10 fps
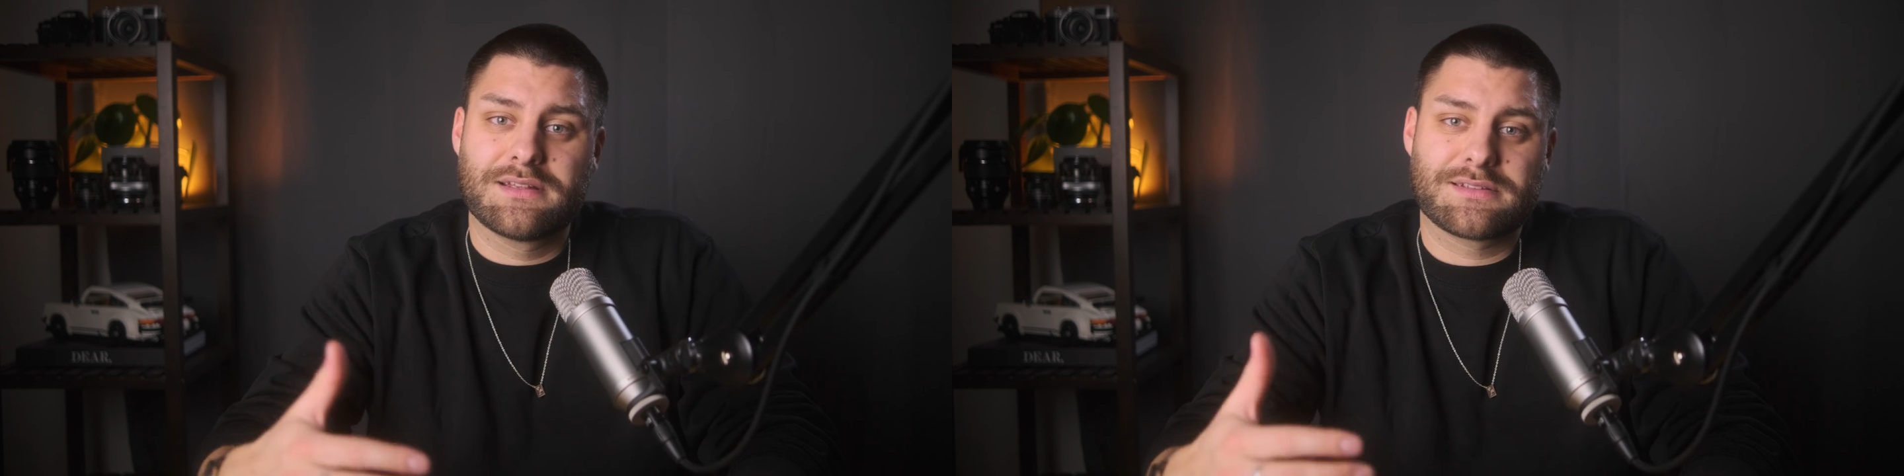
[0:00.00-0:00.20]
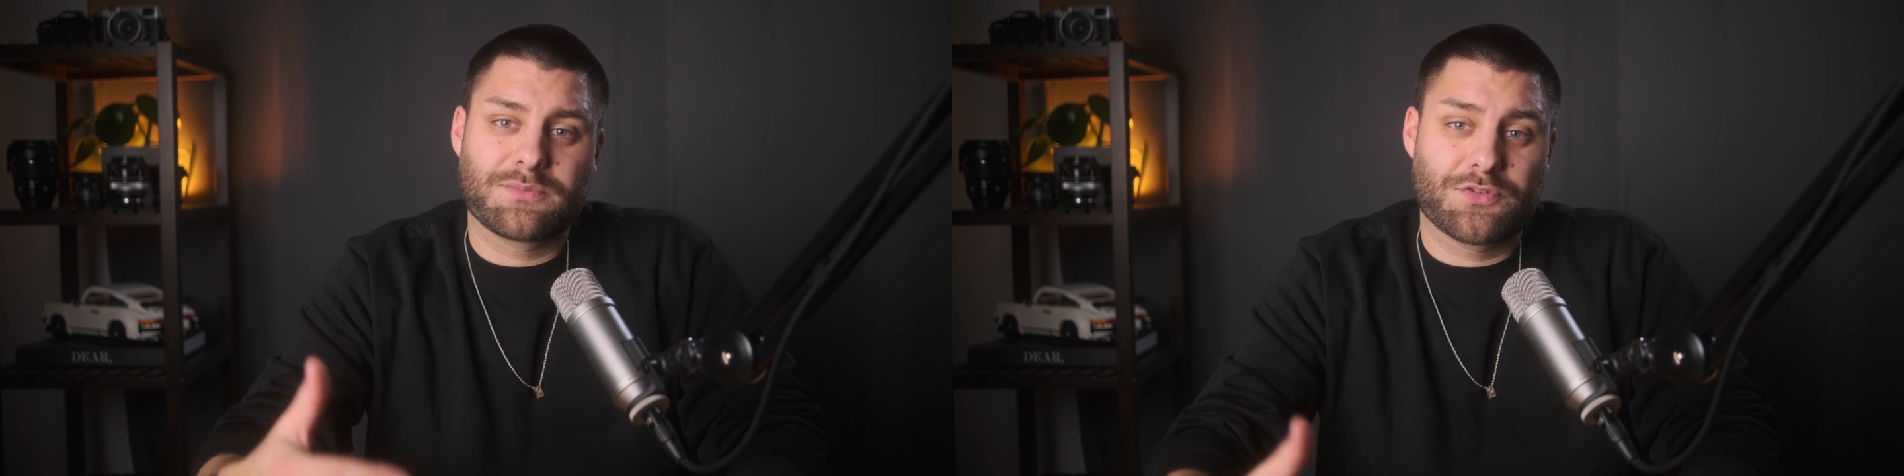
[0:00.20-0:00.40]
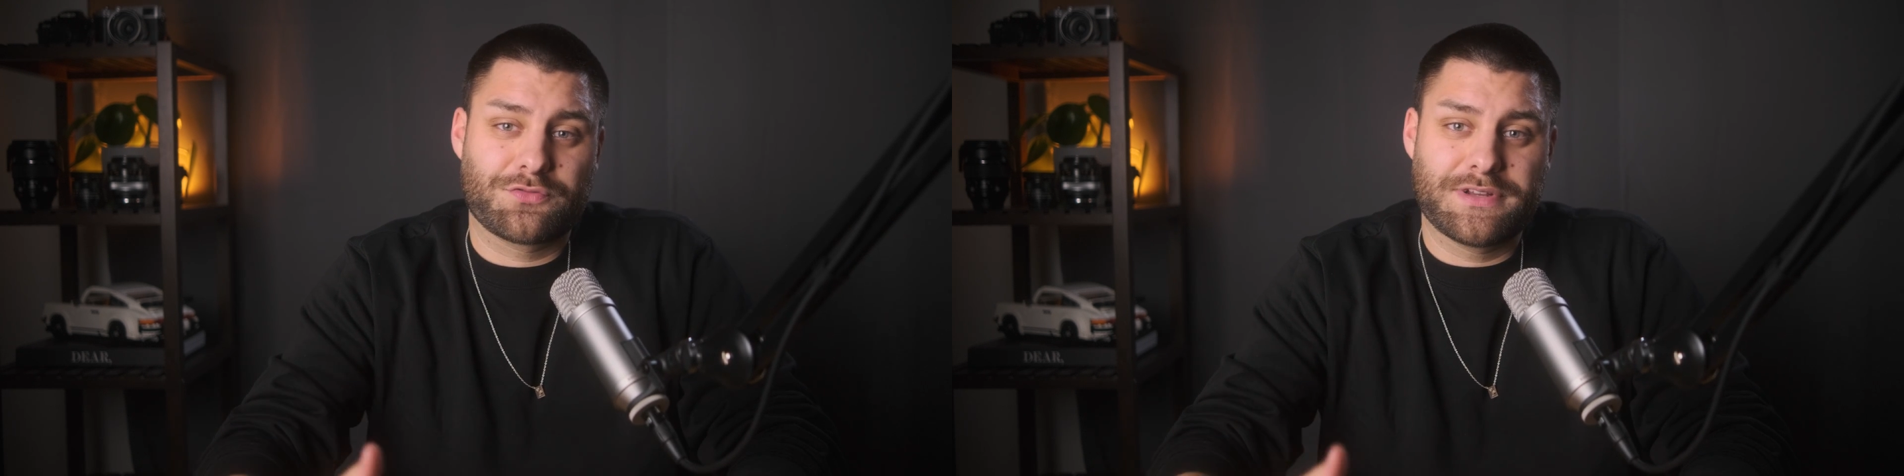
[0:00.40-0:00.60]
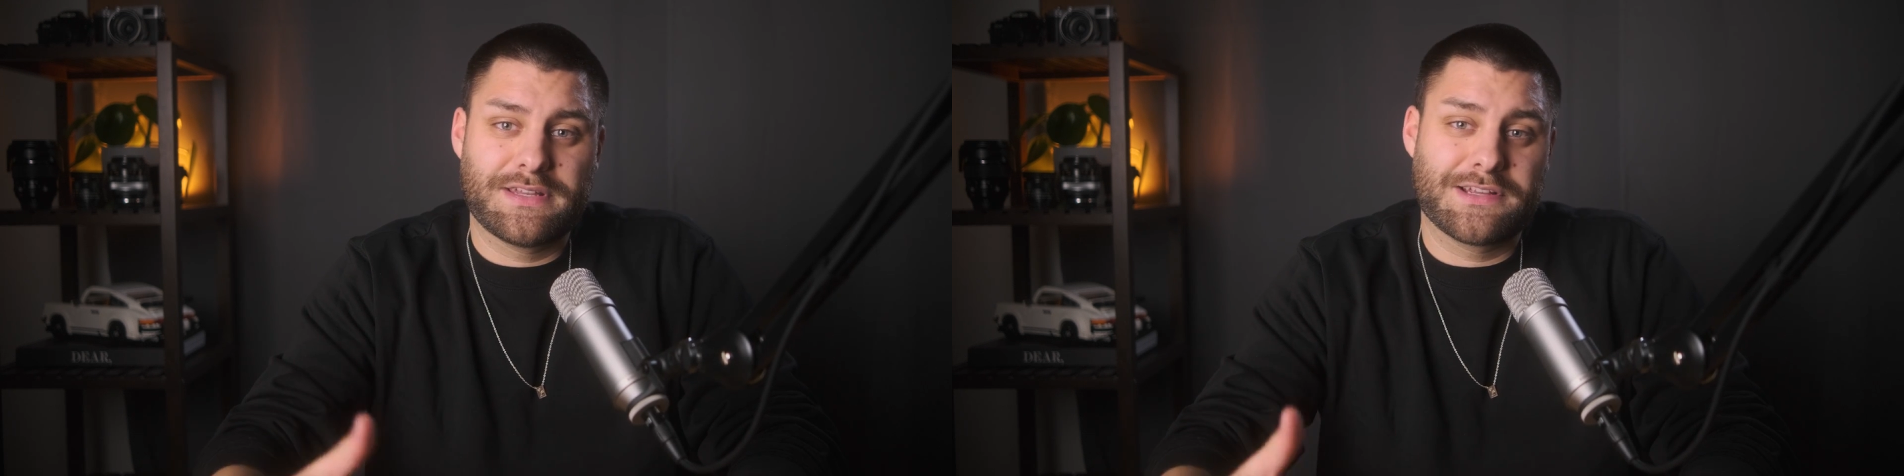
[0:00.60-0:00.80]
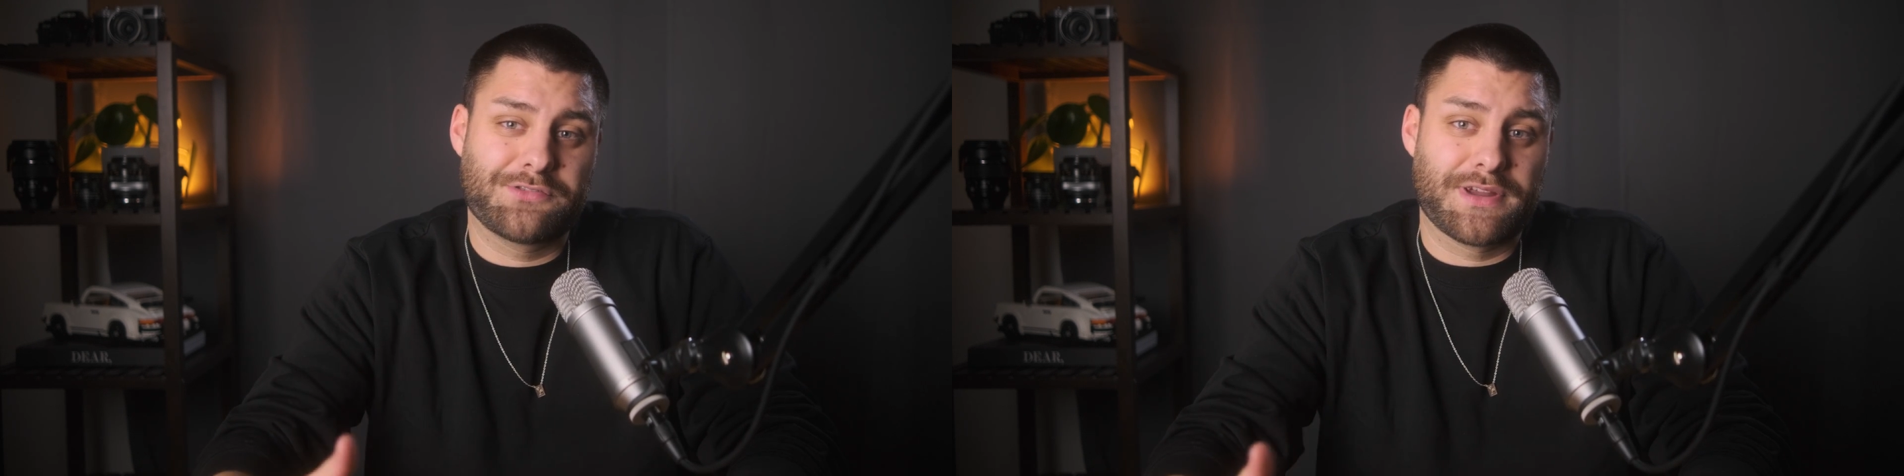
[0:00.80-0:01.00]
some
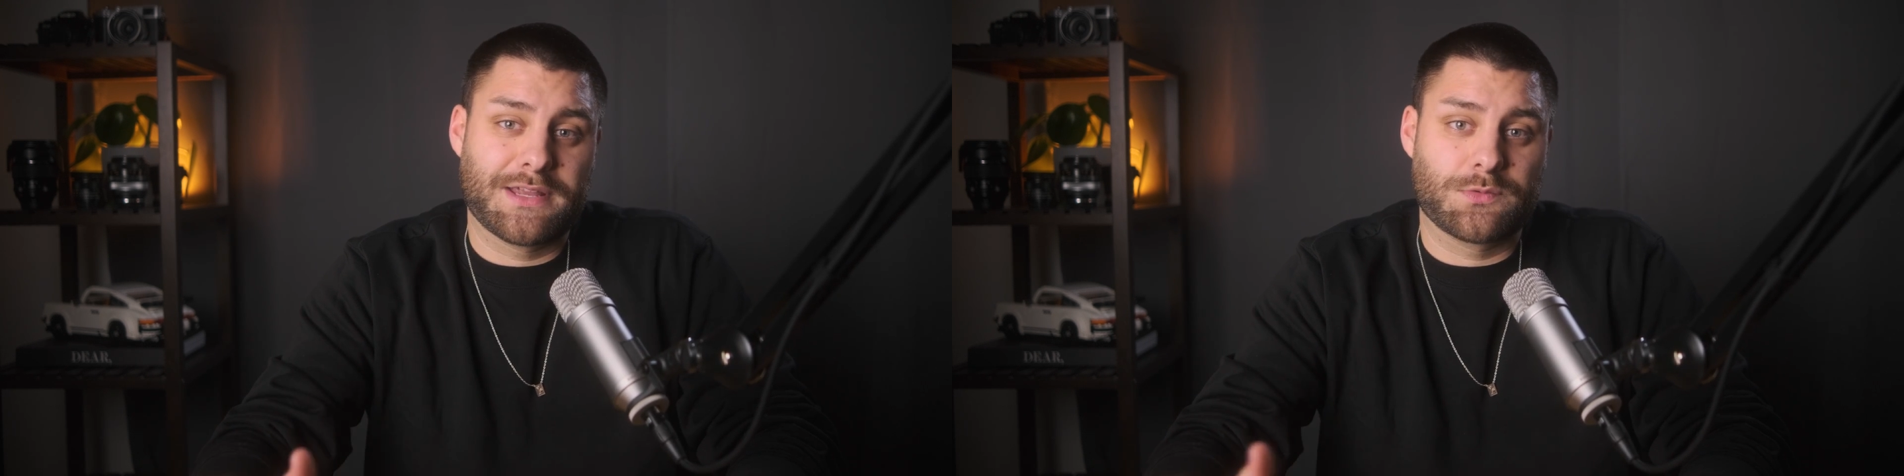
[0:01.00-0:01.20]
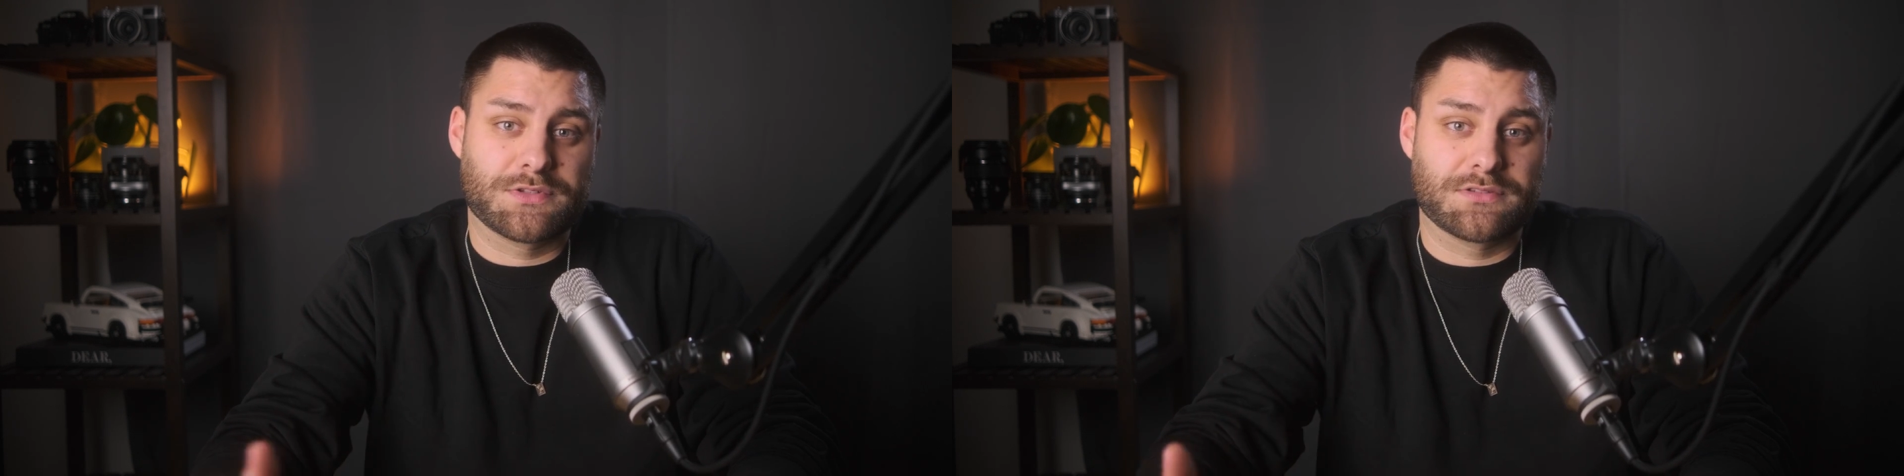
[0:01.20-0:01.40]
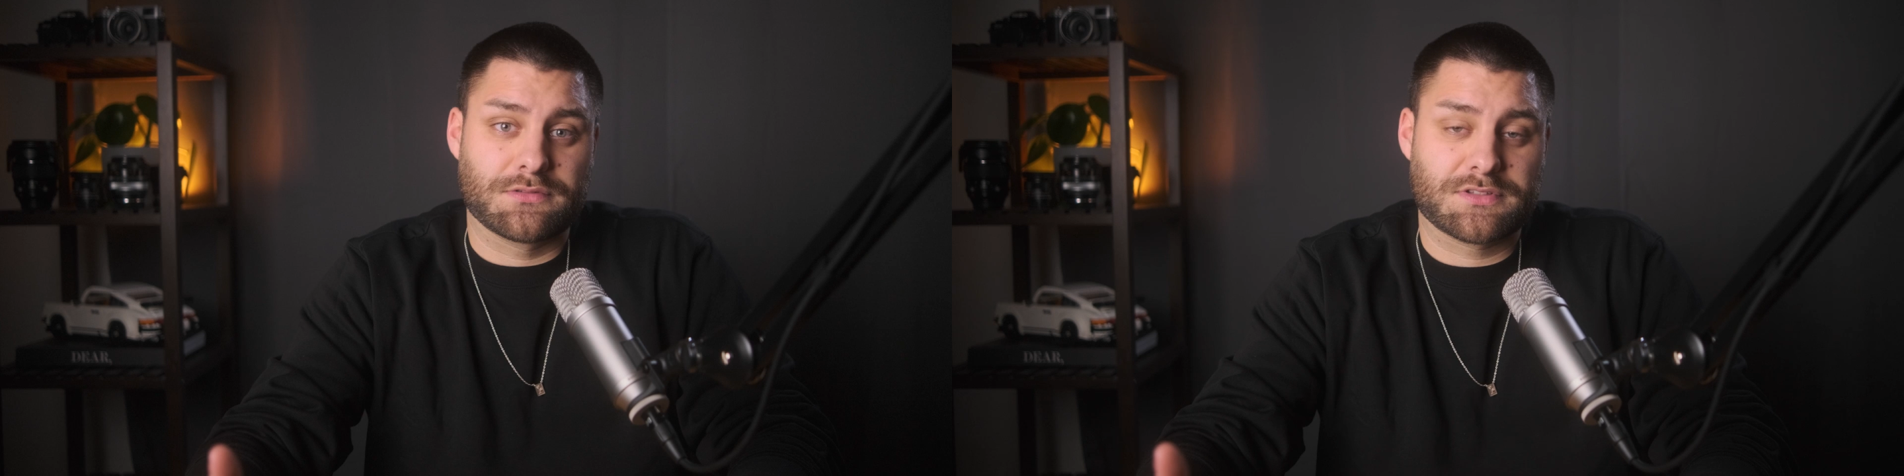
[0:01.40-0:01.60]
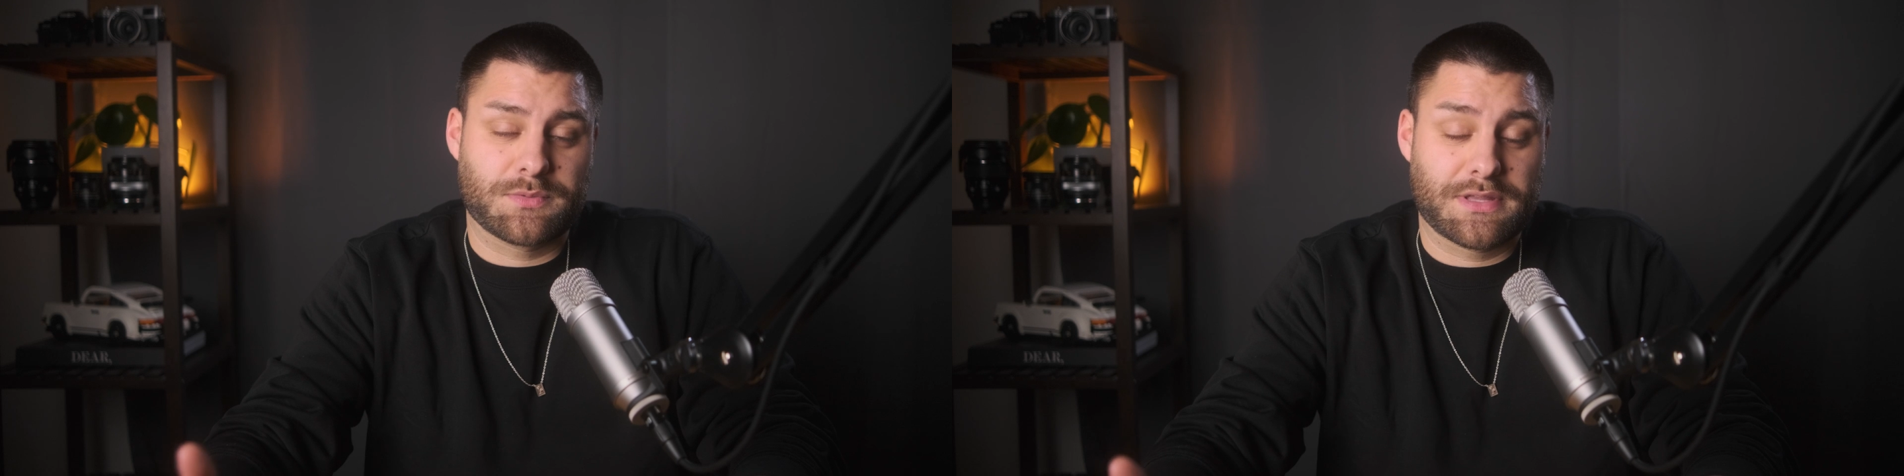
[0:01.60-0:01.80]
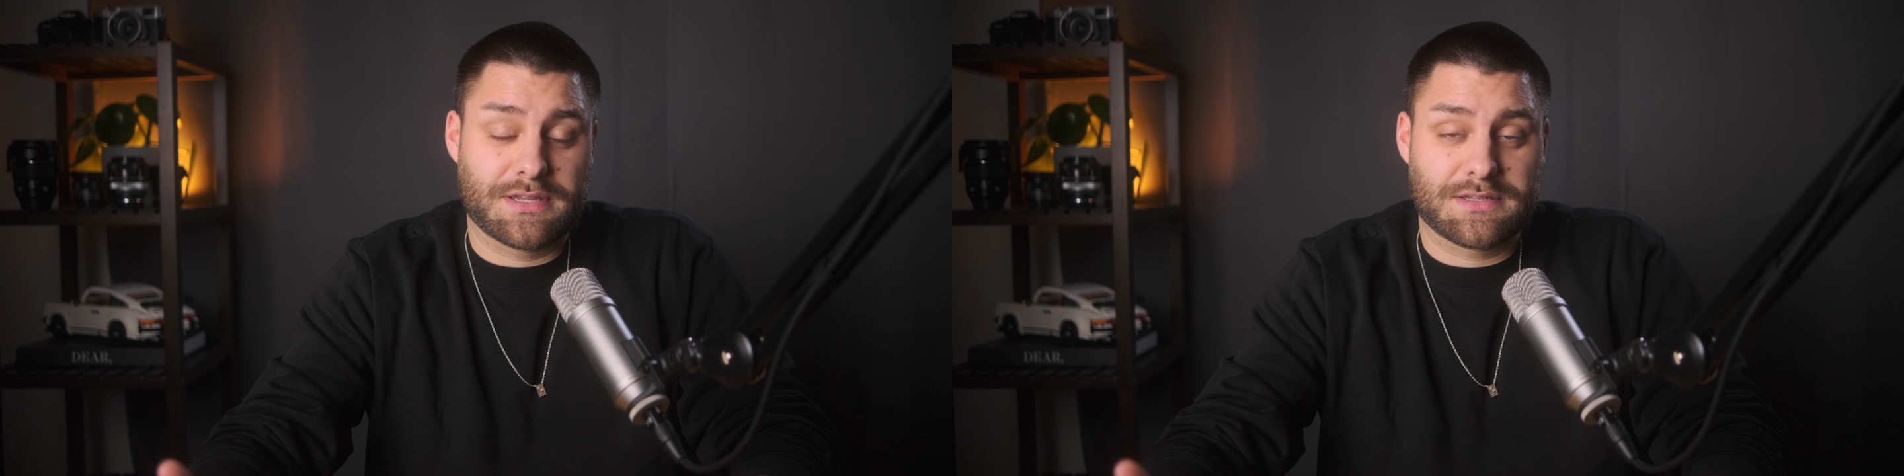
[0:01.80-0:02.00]
really great results
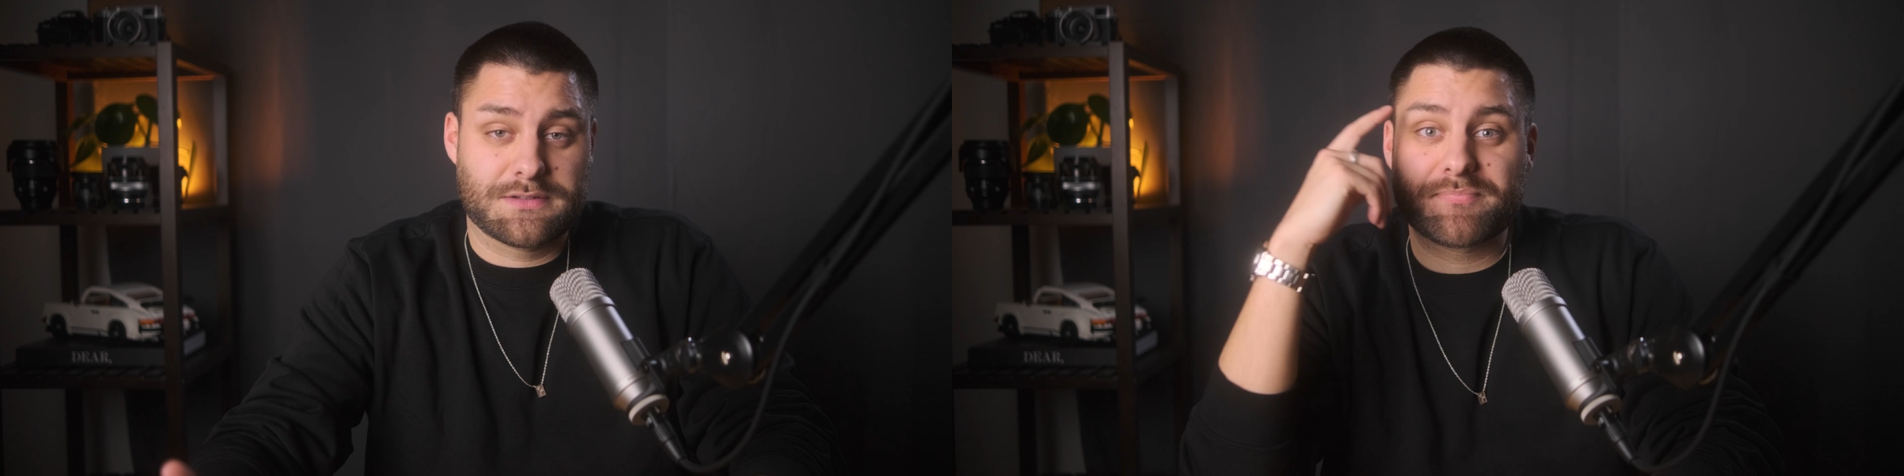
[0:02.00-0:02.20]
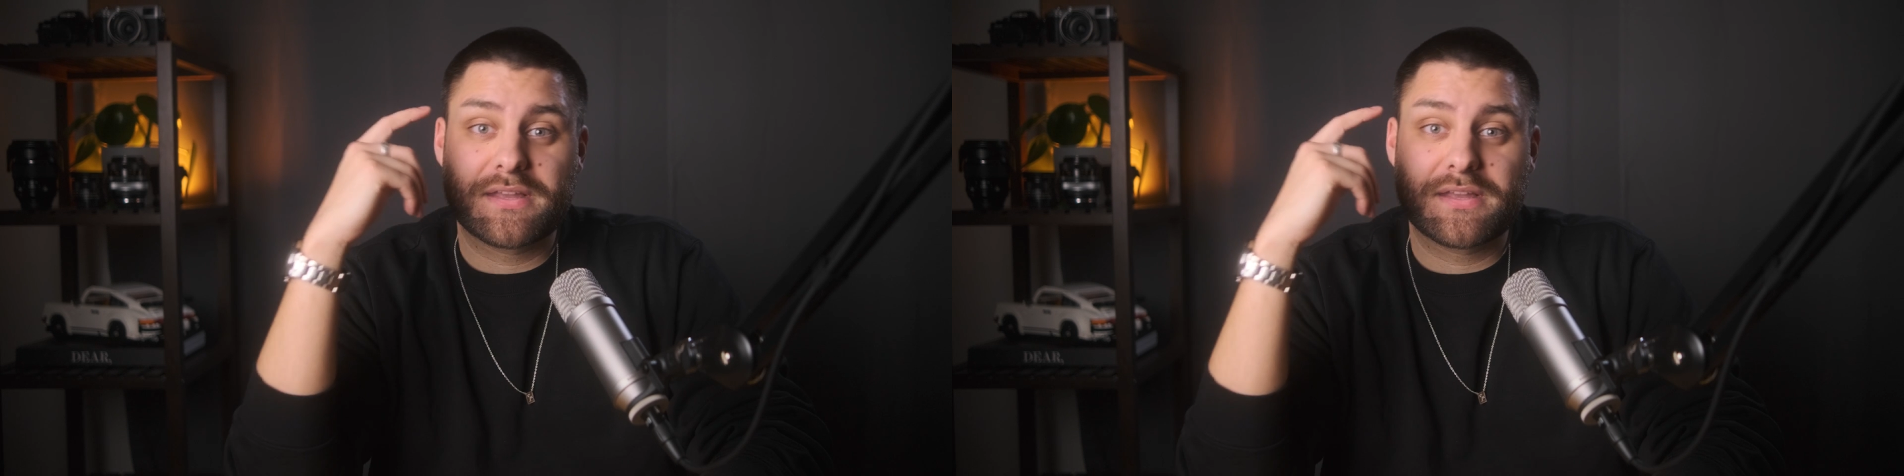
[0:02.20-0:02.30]
with it.